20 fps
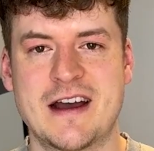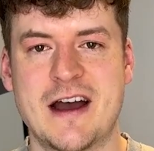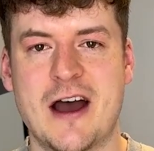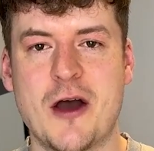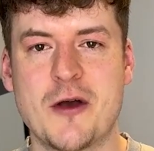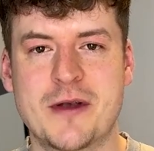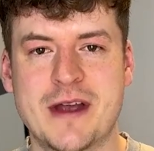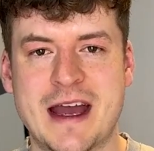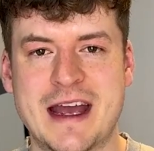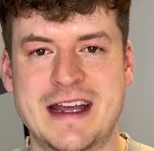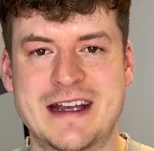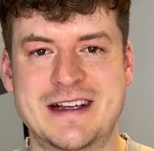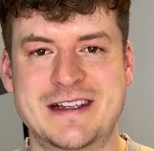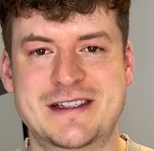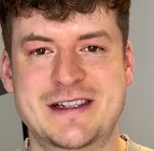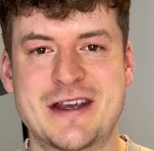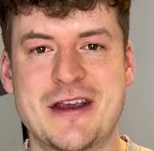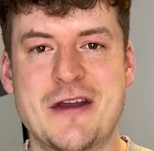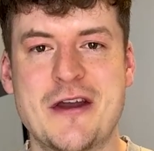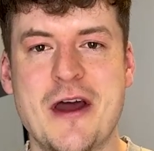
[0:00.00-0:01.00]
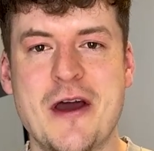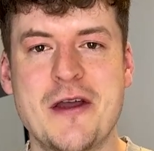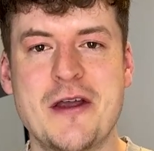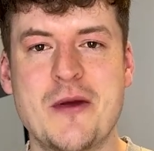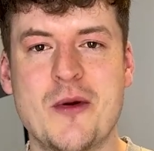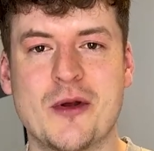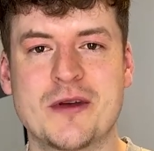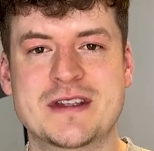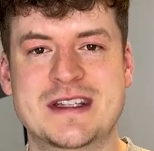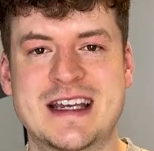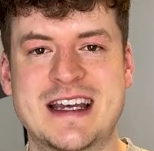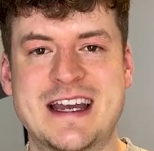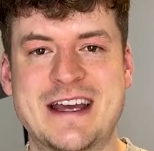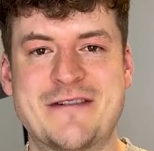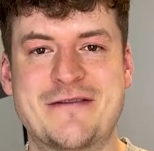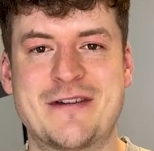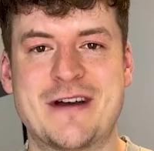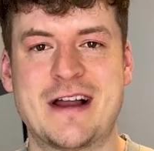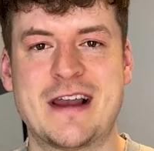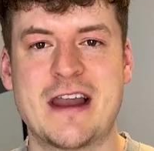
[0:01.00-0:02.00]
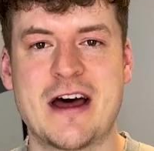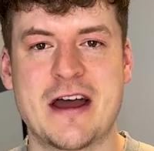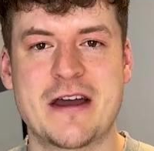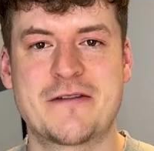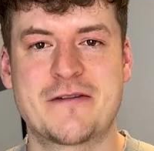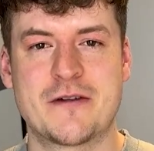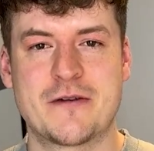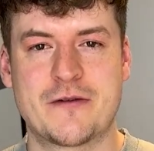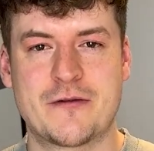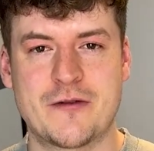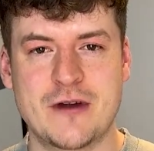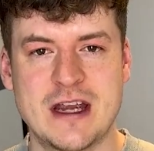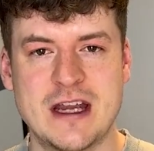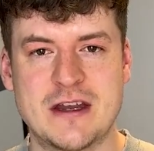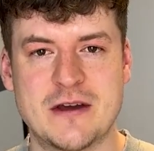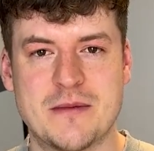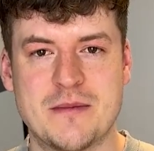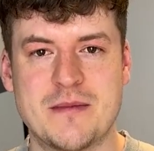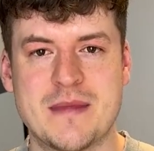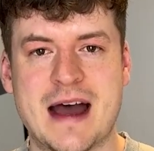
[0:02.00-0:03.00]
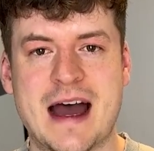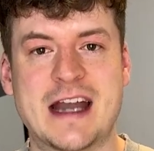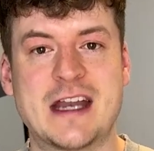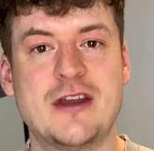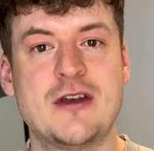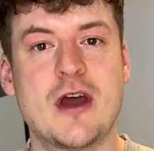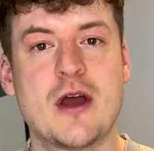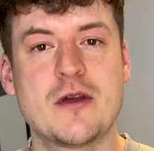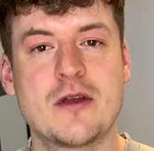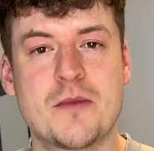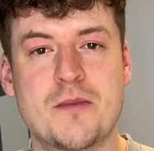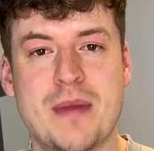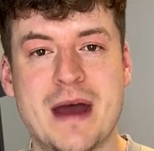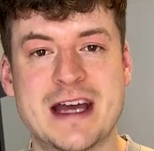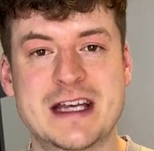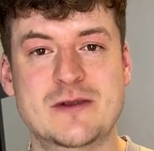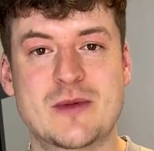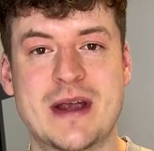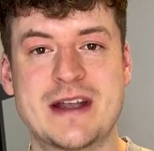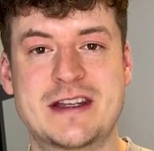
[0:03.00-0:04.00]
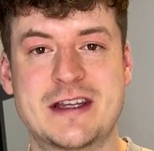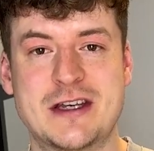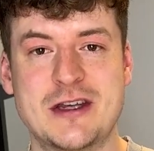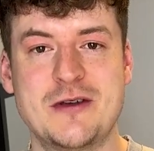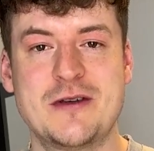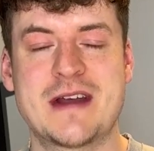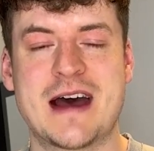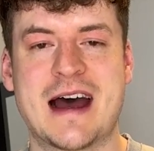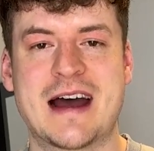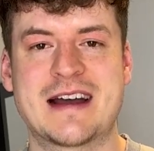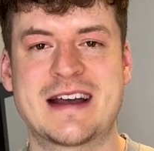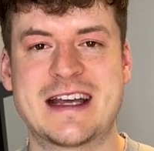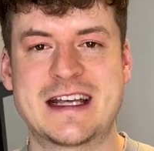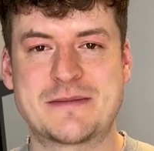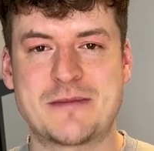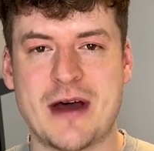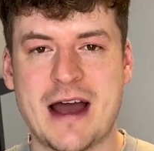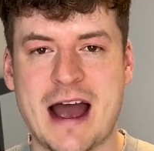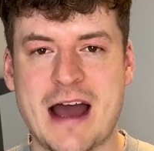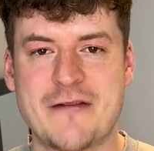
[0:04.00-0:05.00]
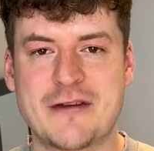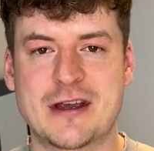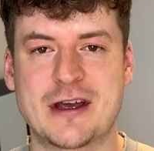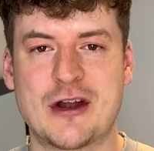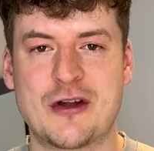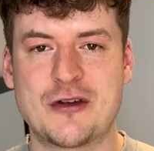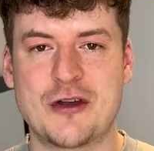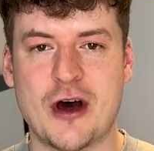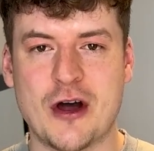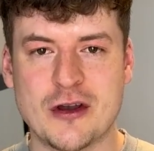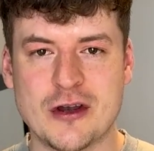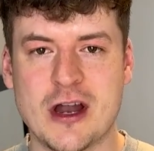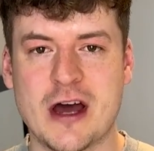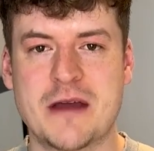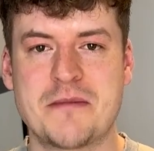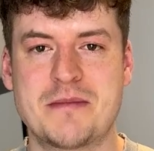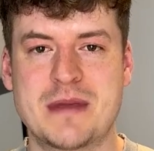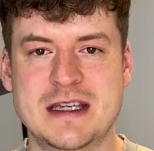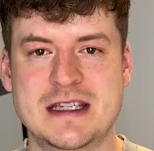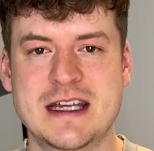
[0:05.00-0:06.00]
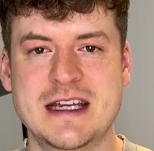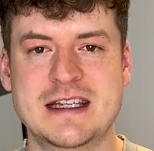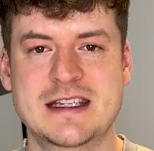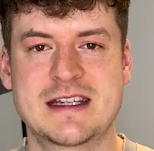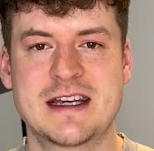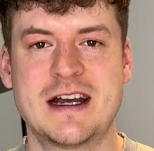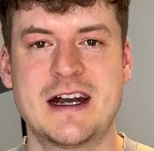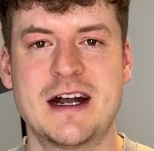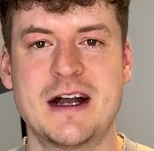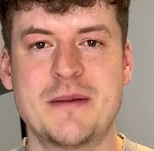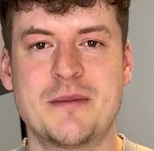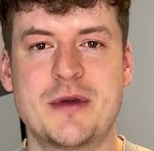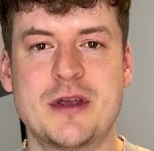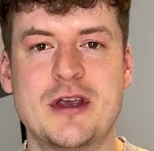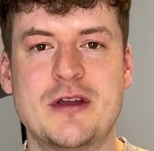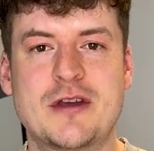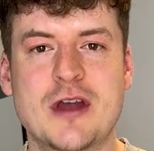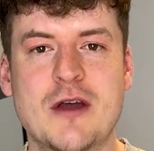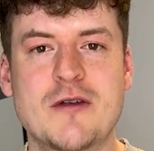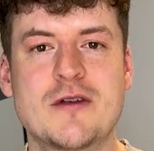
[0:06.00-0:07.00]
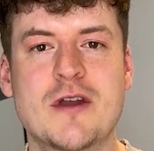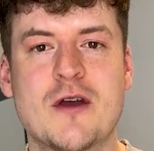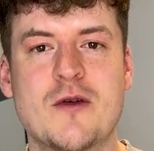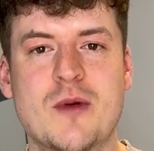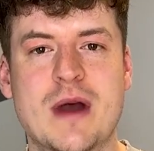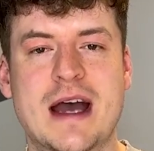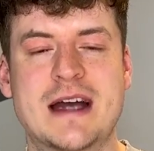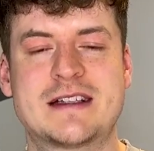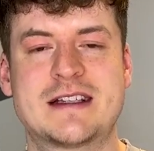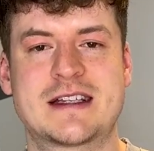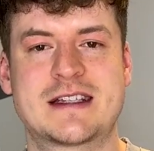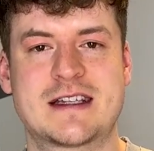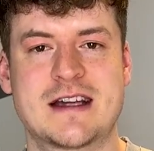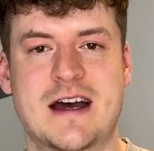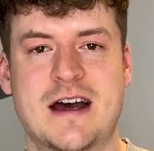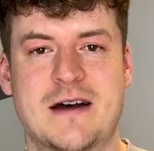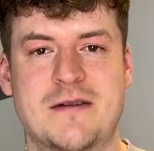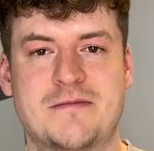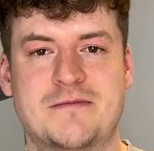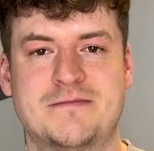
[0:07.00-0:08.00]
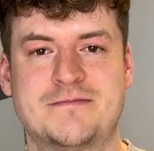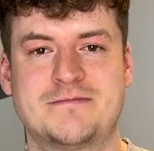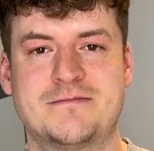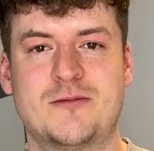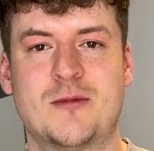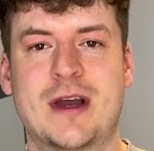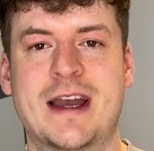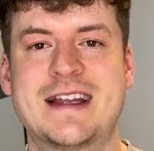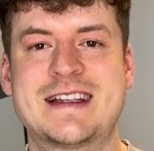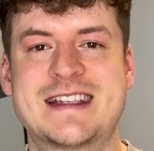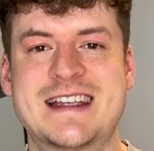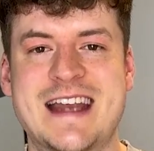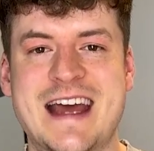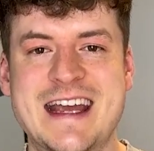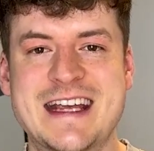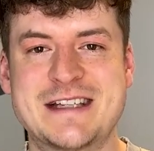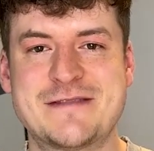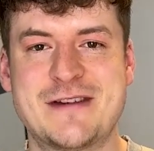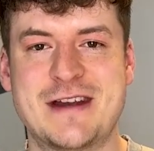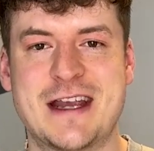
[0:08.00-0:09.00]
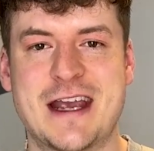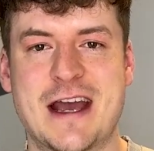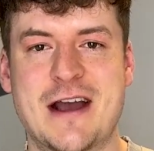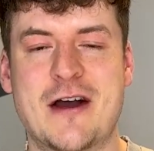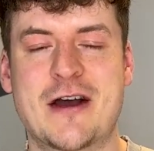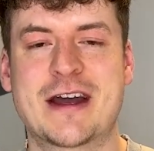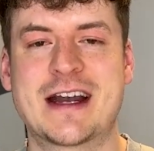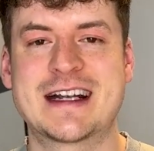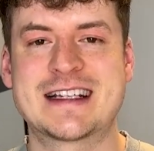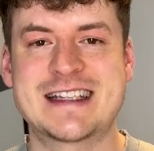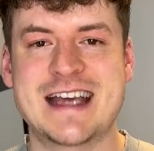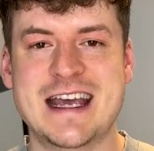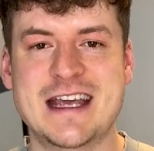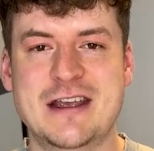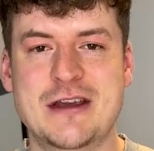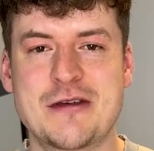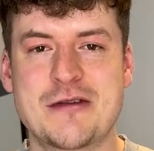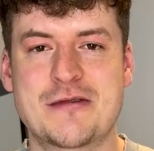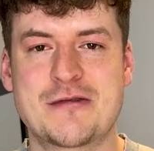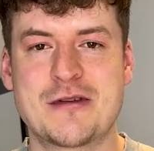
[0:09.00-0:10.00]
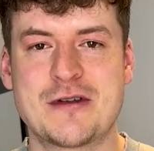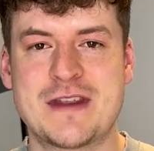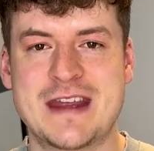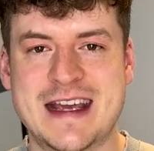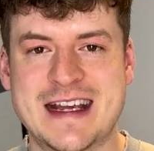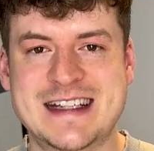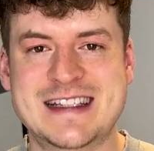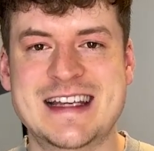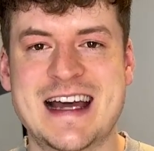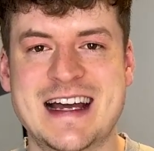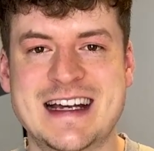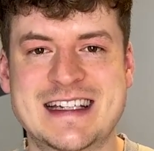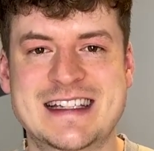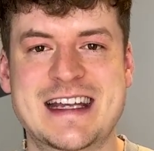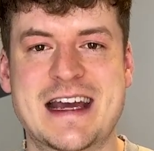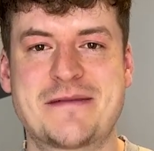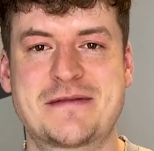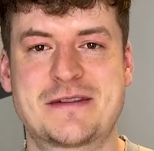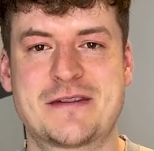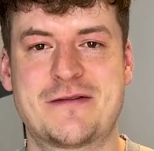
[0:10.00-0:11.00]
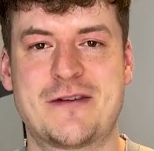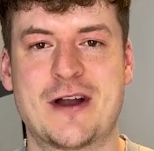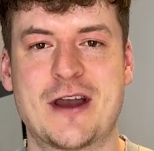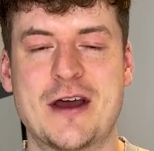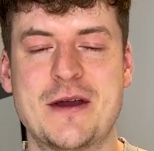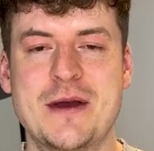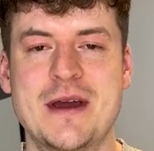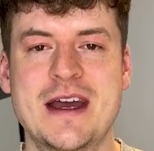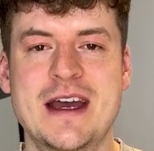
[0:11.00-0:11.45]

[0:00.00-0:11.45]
Okay, so you know you want to live a life of freedom, and you know the best way to do that is by having an online business, but you don't know where to start. Well, in today's video, I'm going to take you through the exact steps to follow